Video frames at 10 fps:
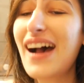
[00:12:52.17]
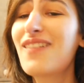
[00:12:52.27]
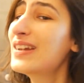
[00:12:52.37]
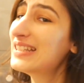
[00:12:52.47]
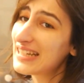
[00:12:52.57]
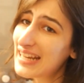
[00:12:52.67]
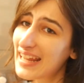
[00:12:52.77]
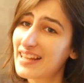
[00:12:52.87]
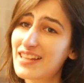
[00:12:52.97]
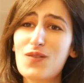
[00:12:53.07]
We did
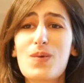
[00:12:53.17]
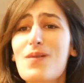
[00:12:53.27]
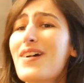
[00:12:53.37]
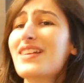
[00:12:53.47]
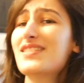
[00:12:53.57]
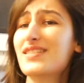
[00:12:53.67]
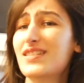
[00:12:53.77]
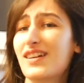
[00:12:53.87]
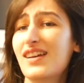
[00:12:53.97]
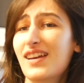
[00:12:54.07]
it, you know, we went to
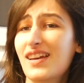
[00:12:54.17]
the